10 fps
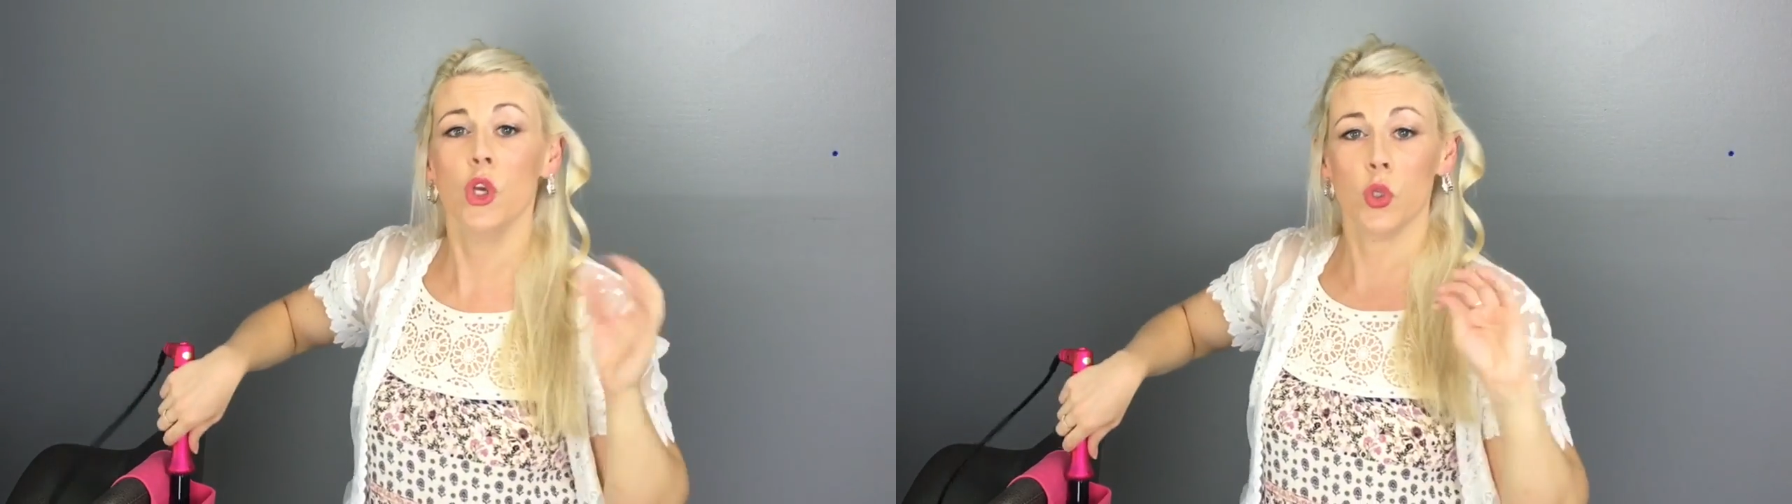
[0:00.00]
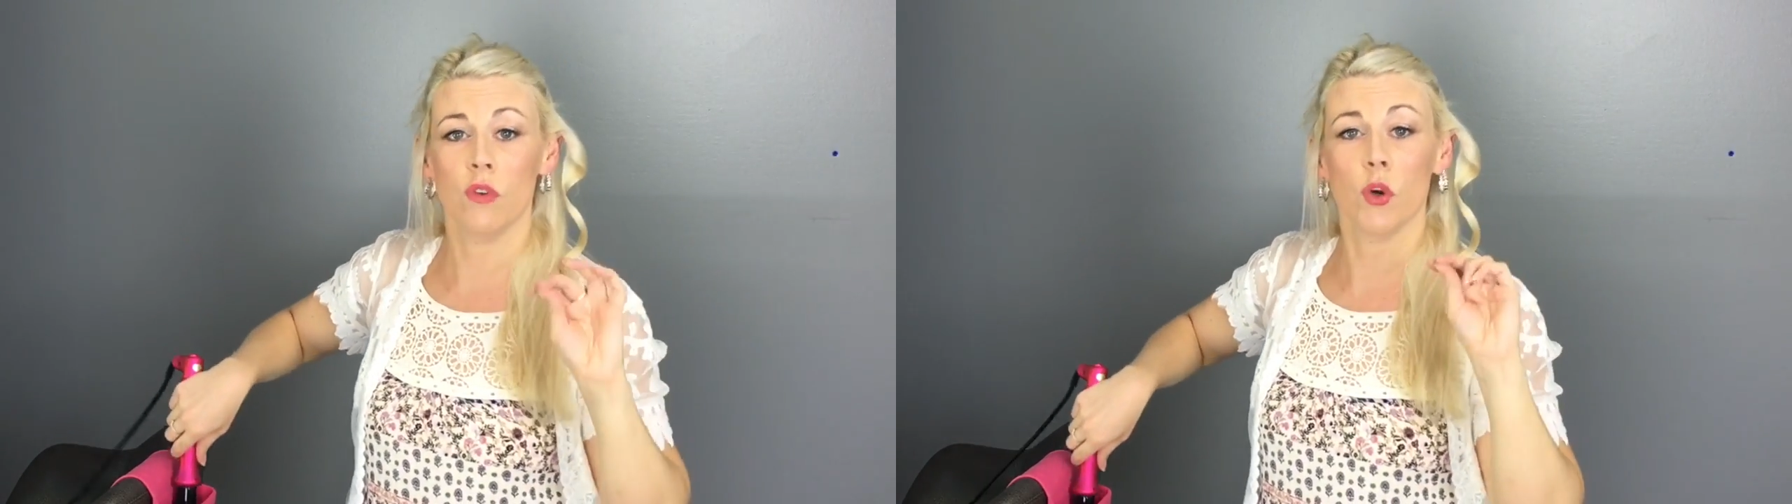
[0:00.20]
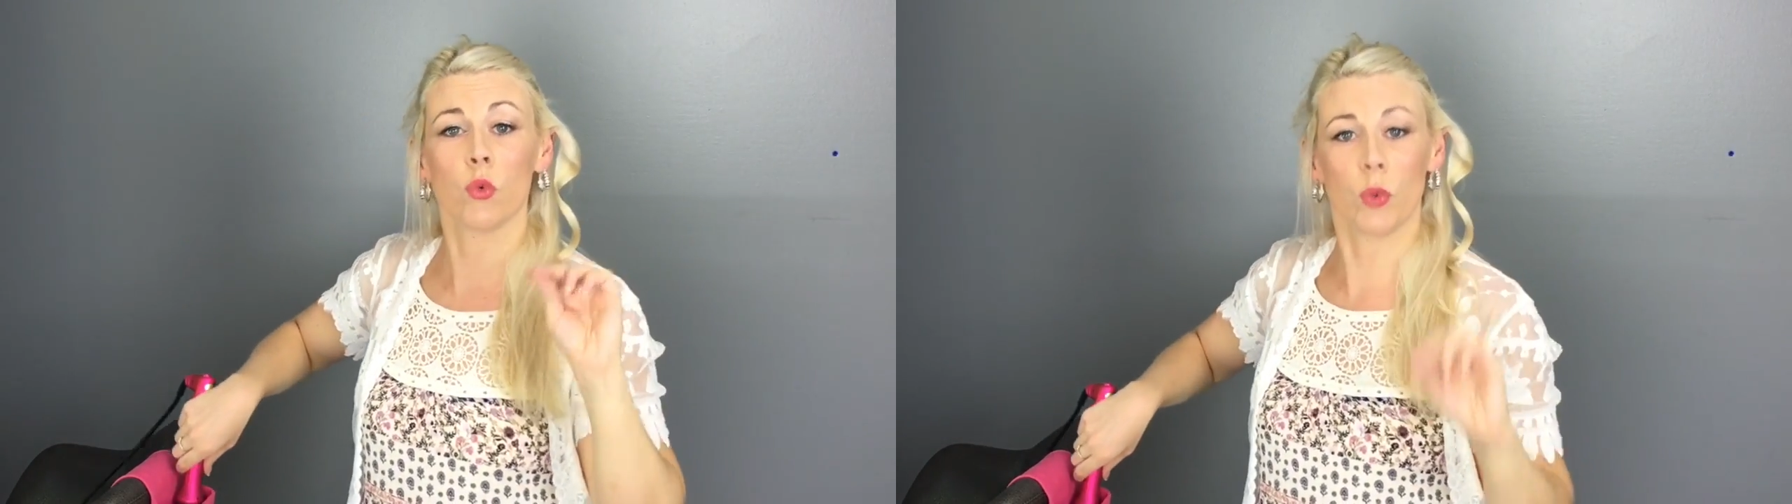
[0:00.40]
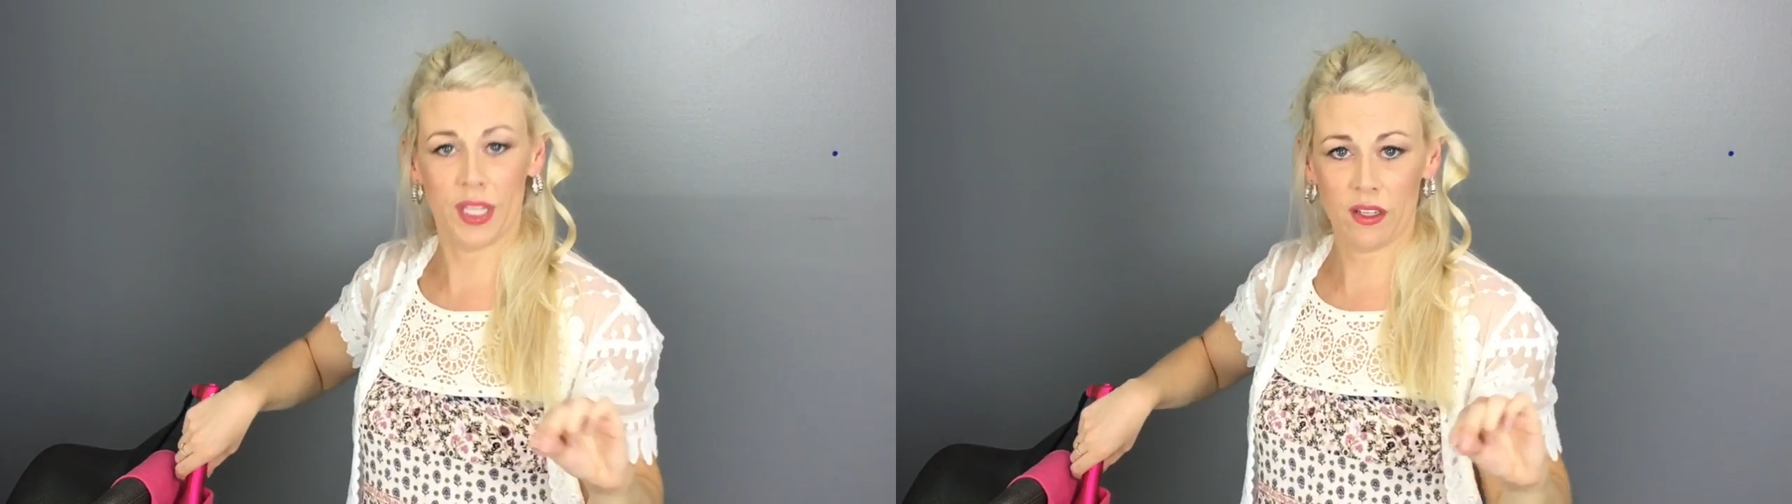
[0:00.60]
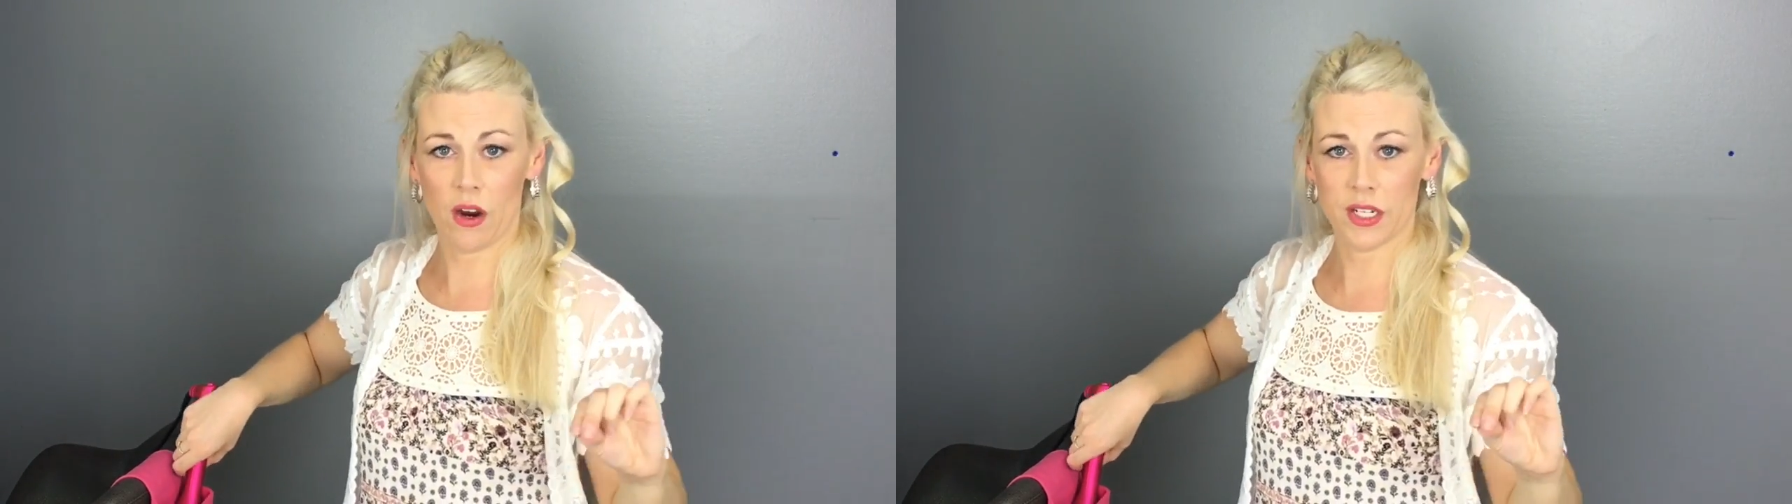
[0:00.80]
you have a
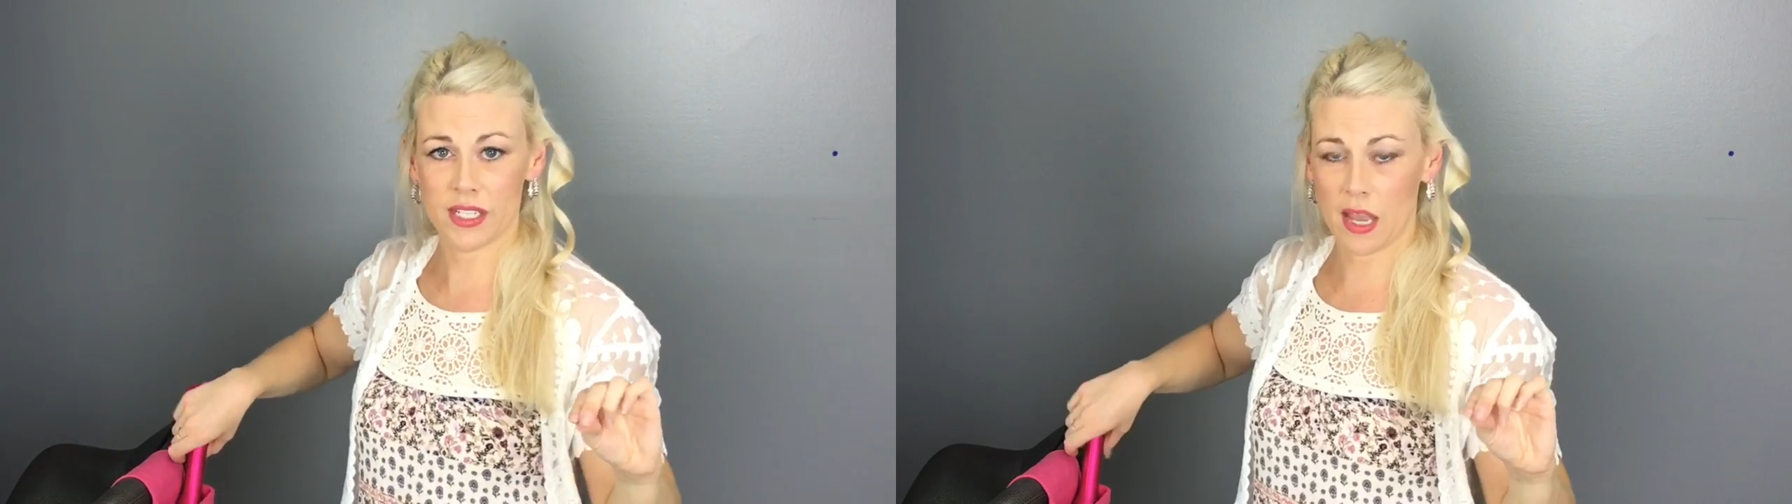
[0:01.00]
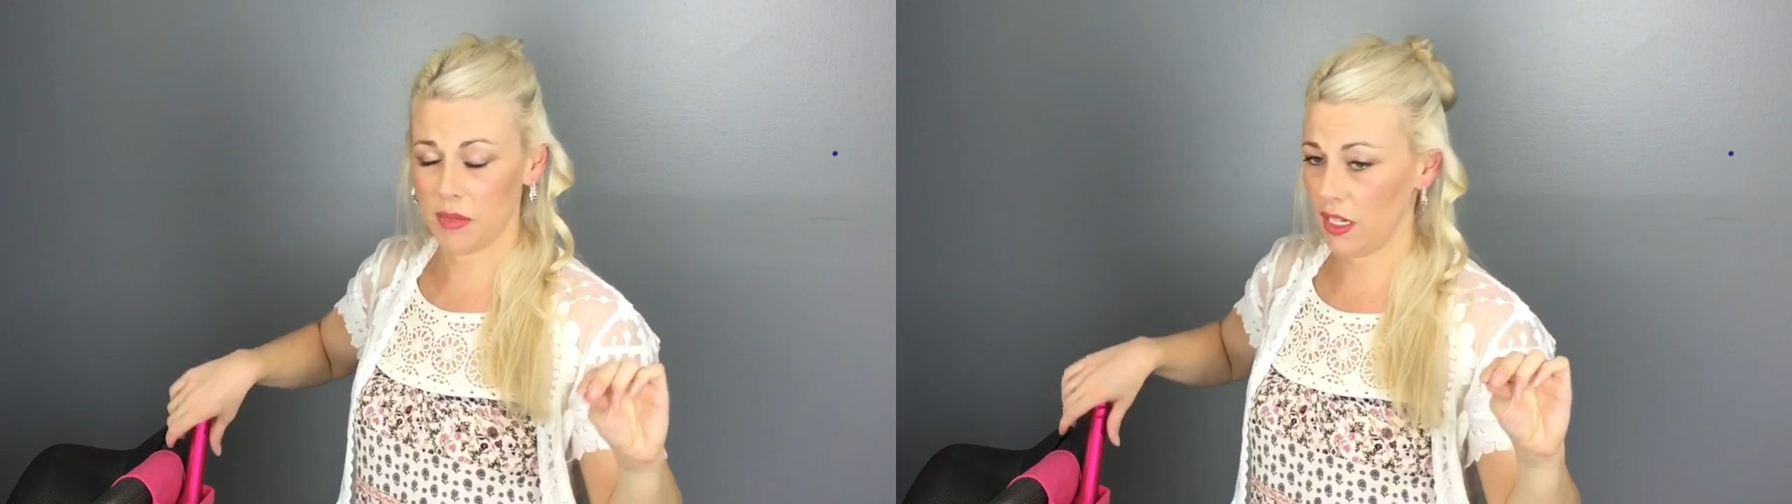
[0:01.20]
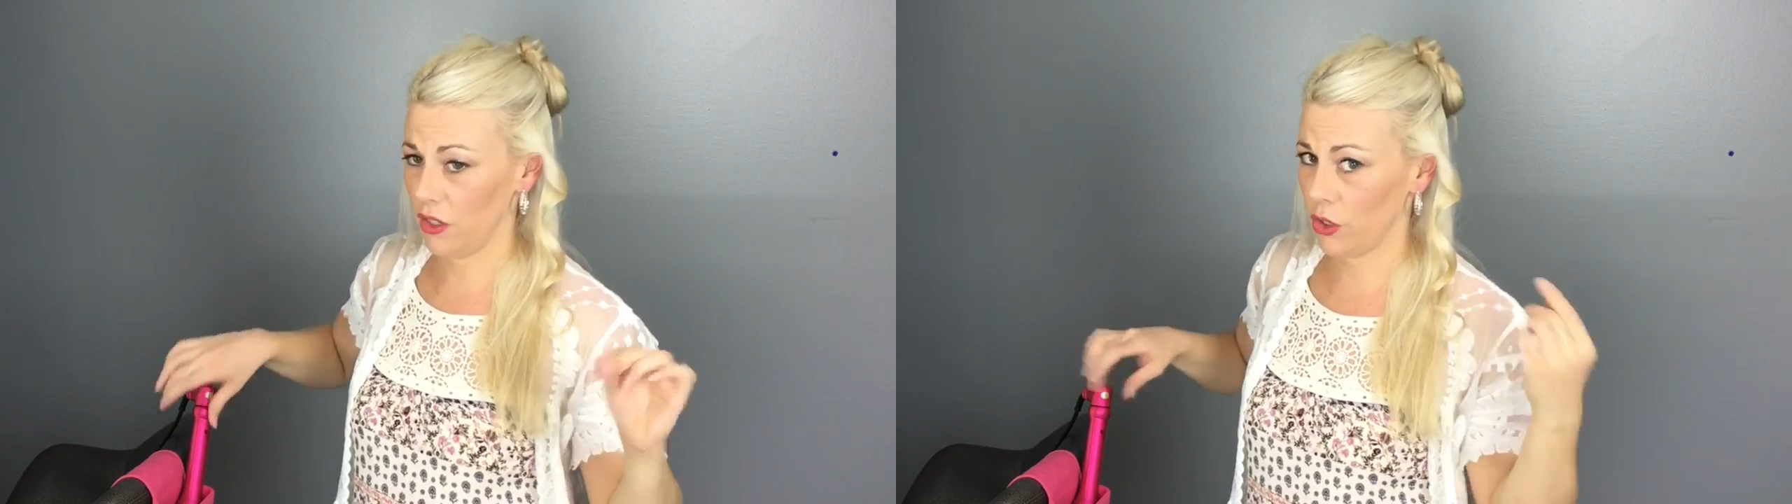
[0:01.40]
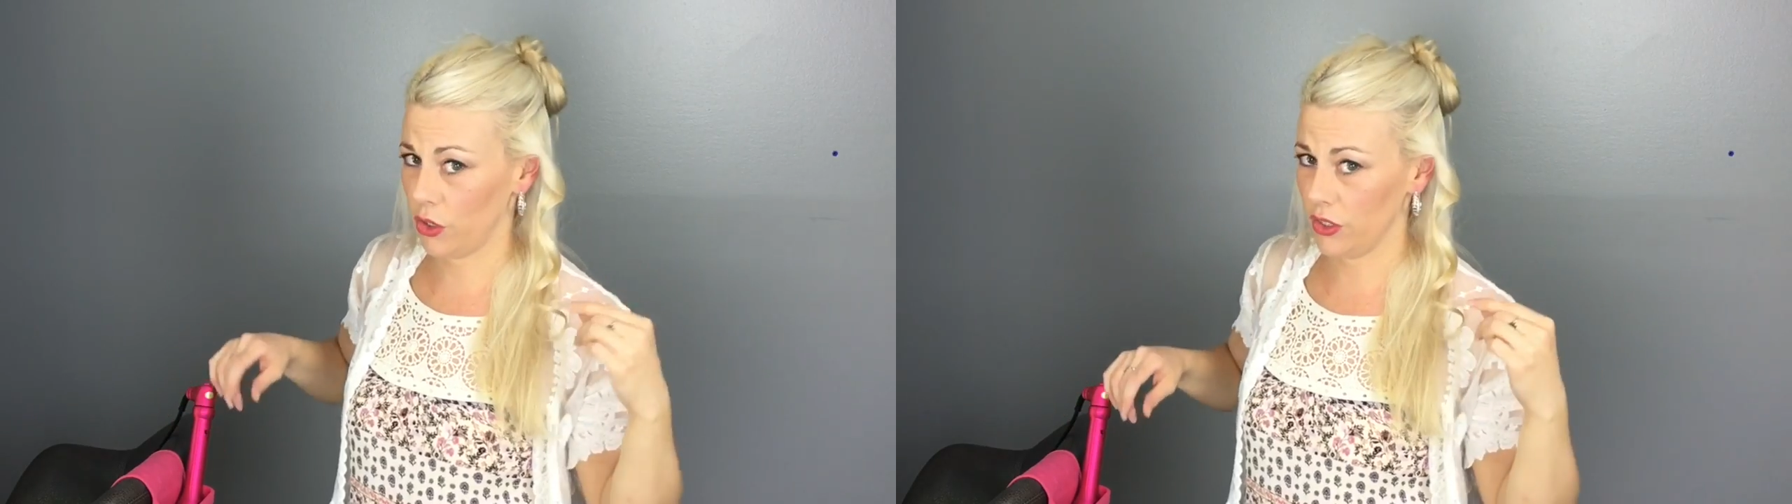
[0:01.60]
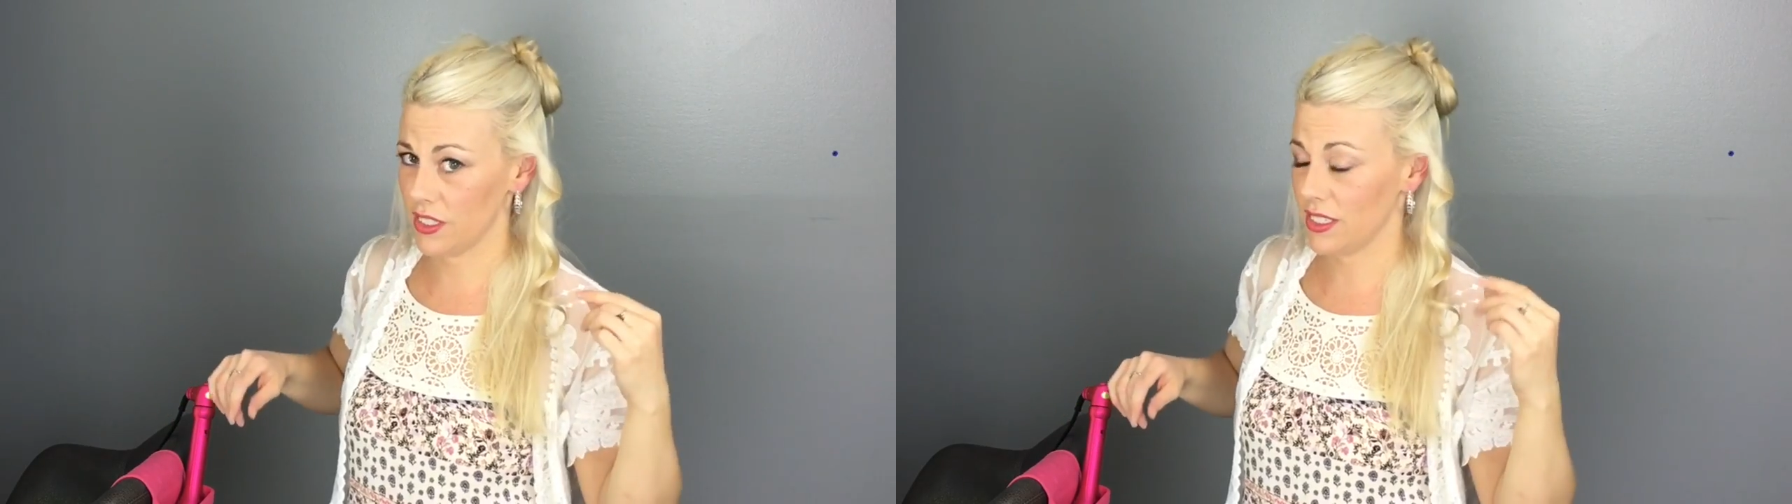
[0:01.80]
really hard time getting your
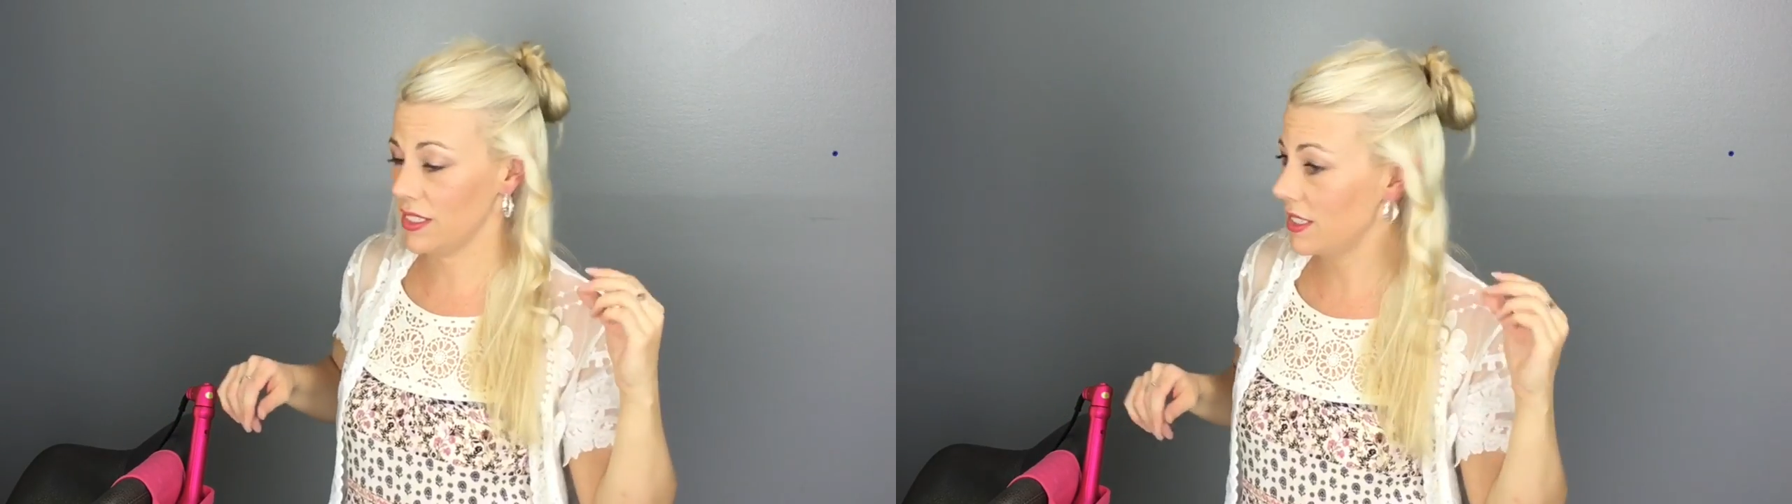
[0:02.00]
curls to